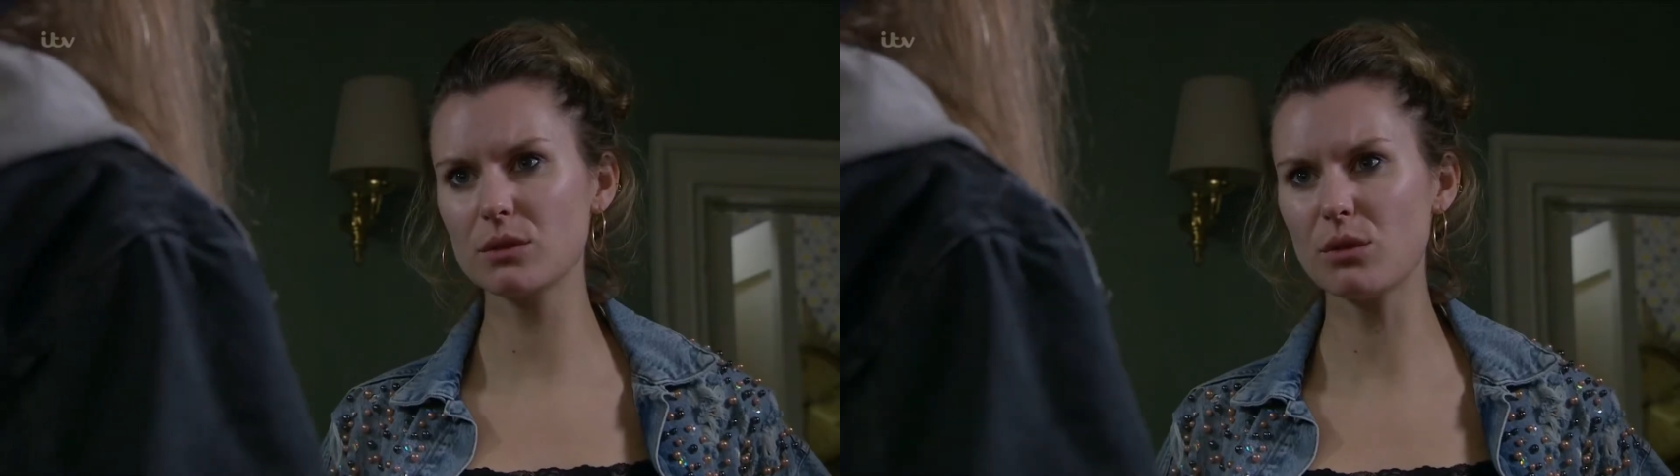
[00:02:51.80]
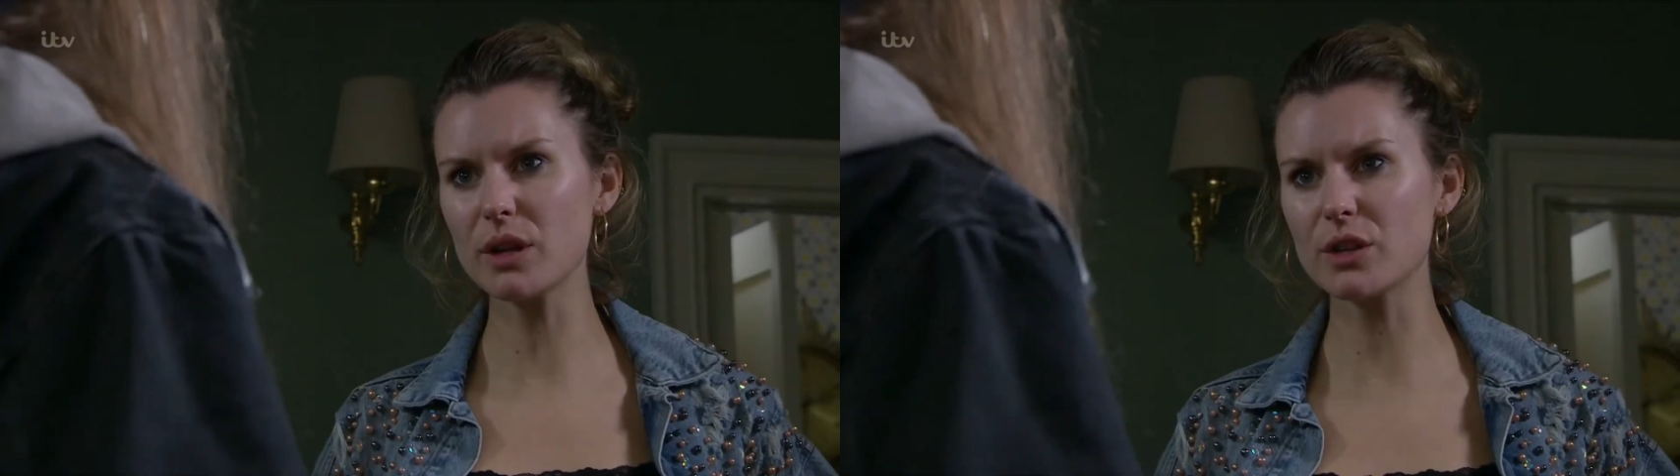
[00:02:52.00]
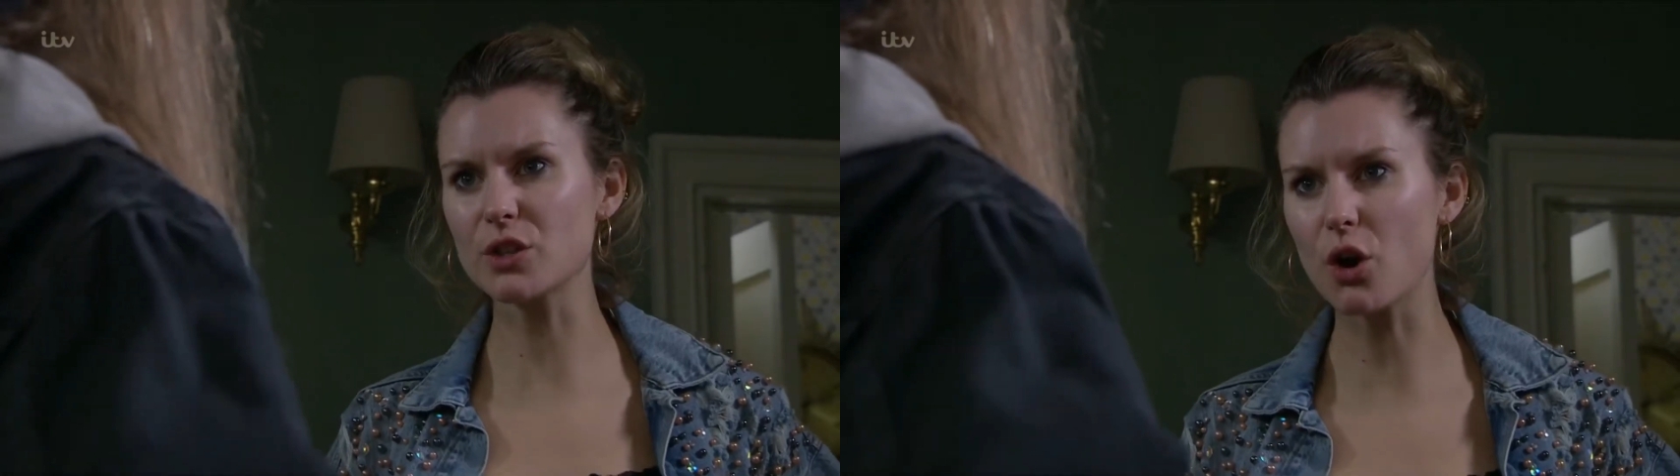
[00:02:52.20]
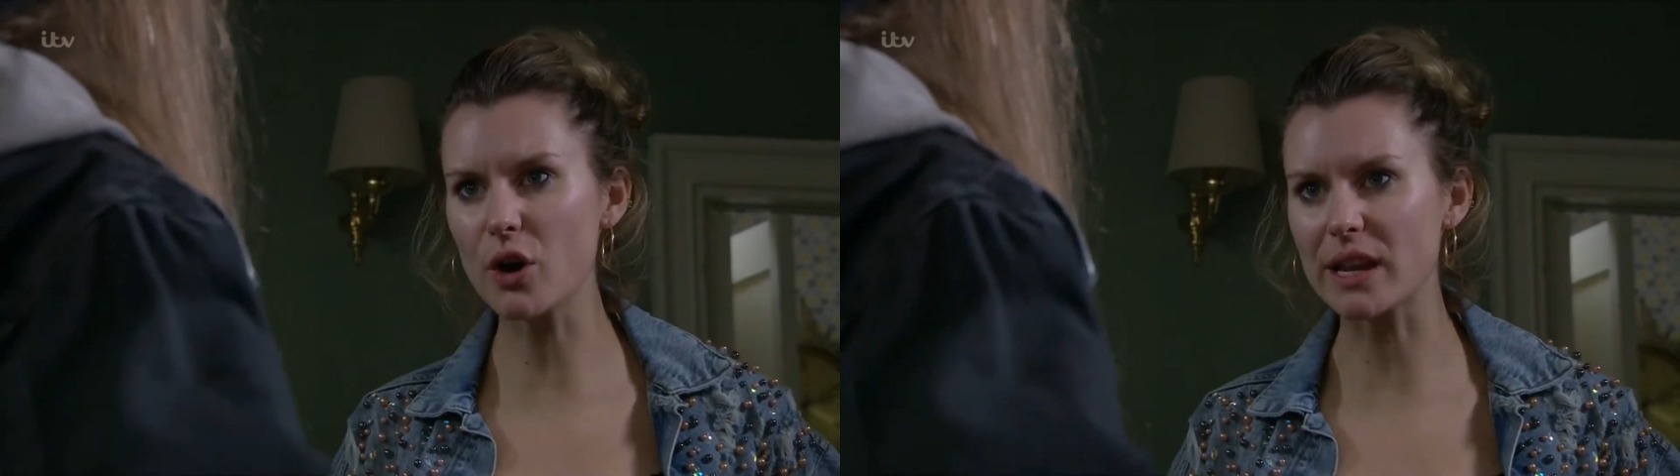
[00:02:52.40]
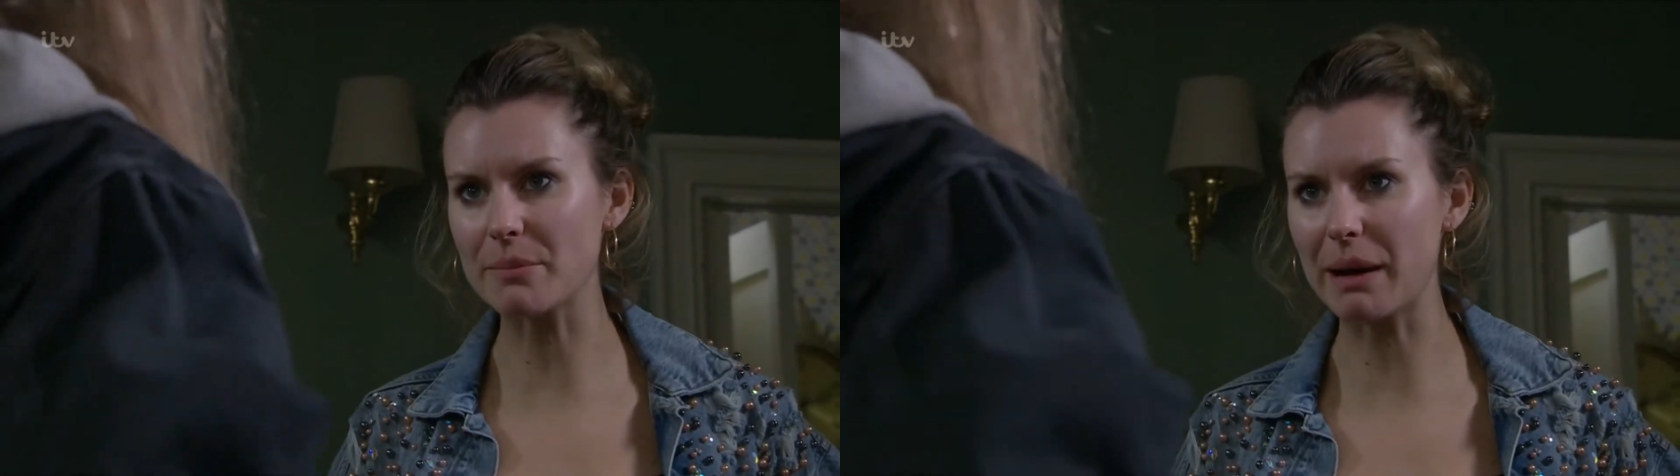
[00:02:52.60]
What are you
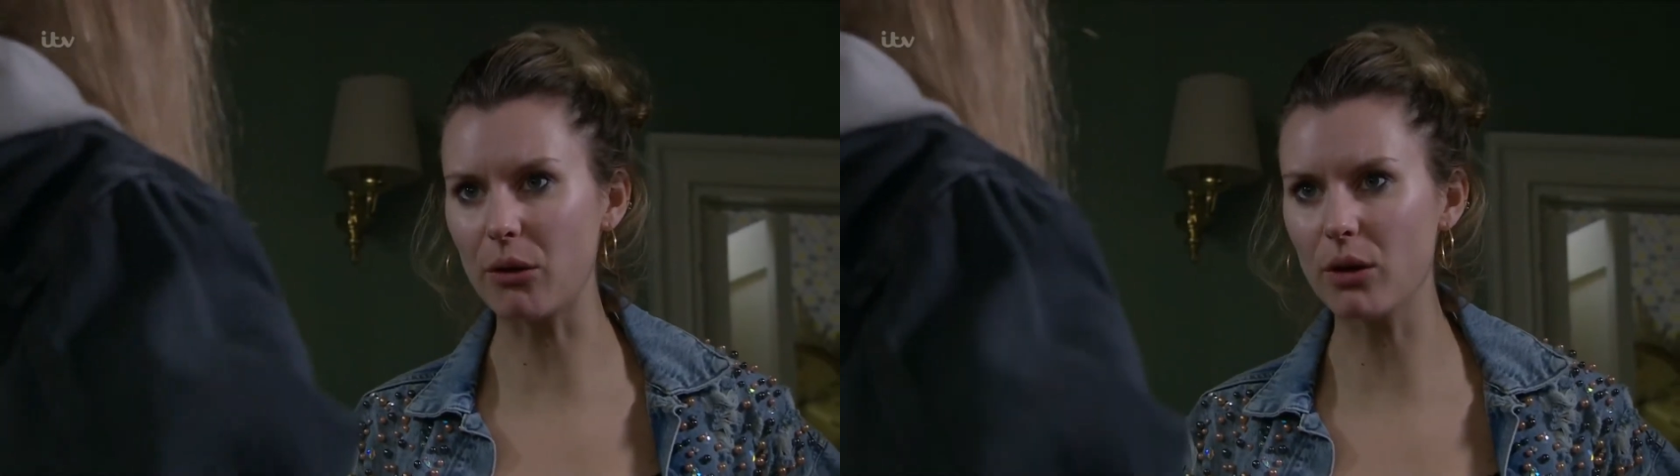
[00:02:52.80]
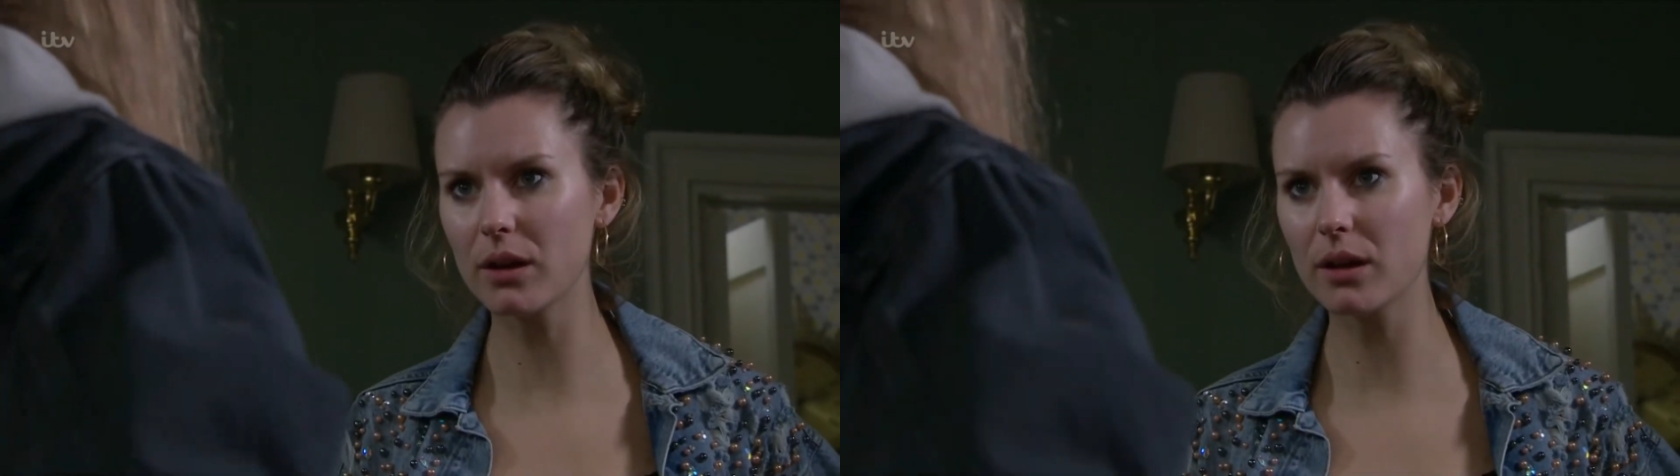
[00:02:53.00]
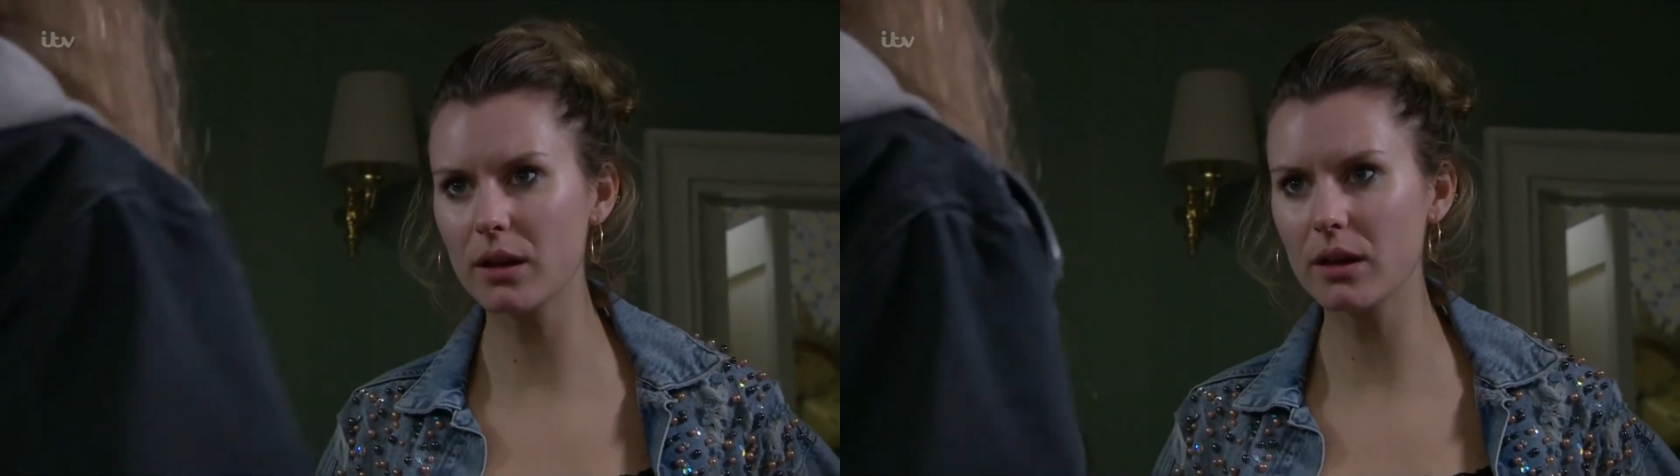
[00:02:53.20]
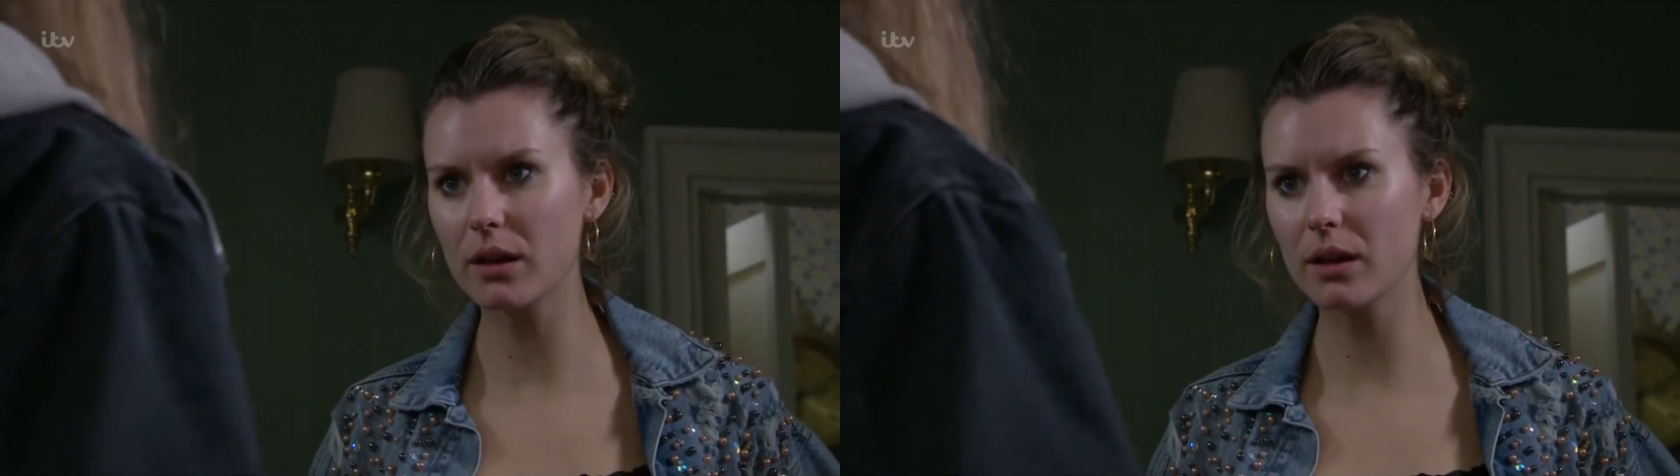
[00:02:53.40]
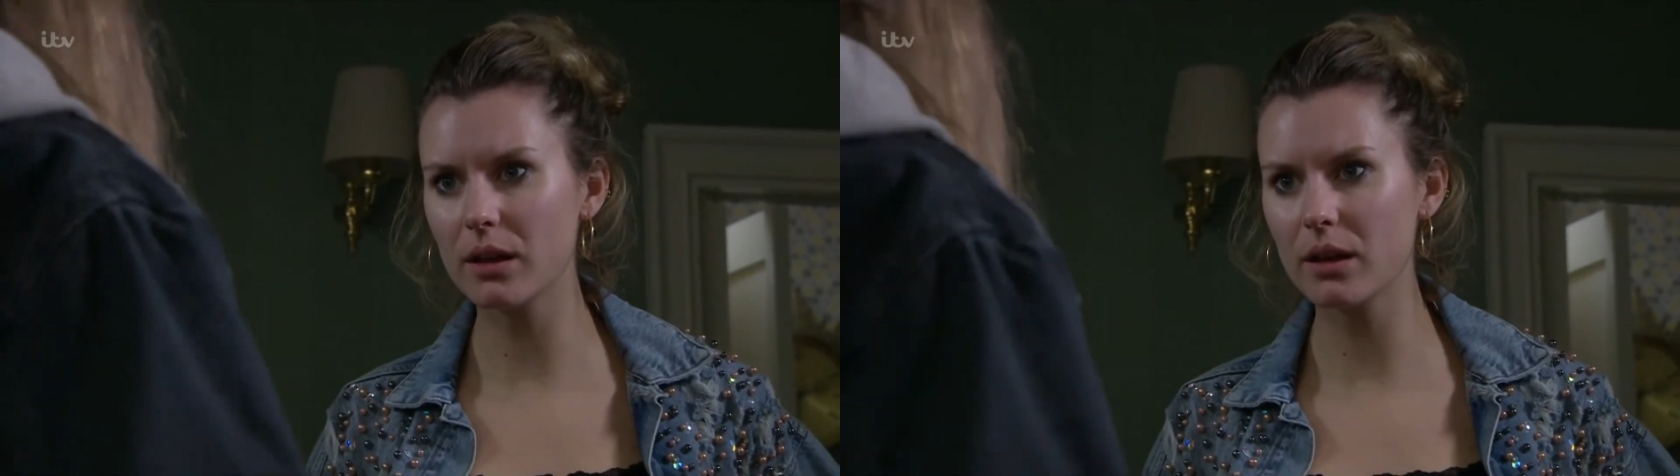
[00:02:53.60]
talking about?
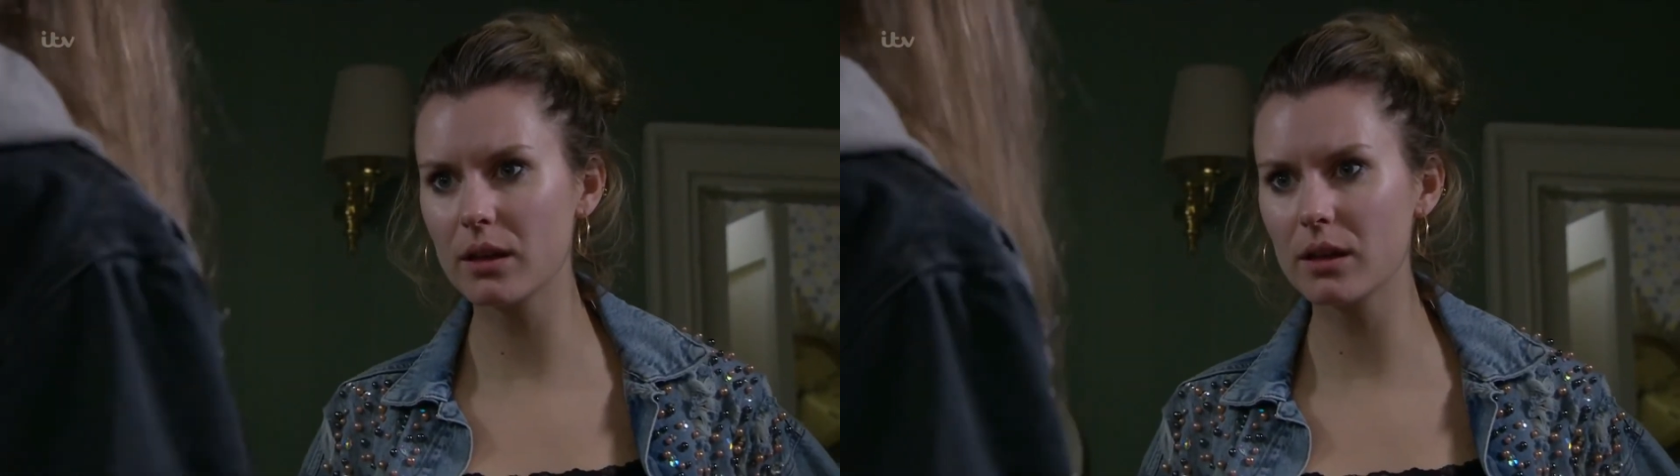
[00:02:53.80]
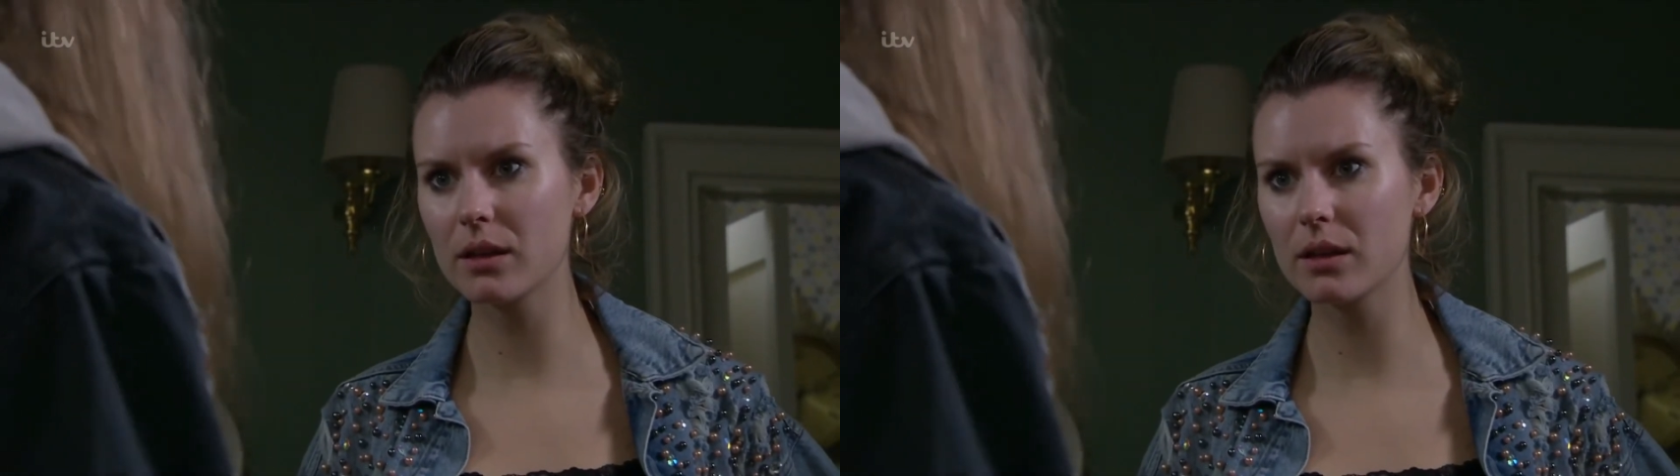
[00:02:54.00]
I'll check my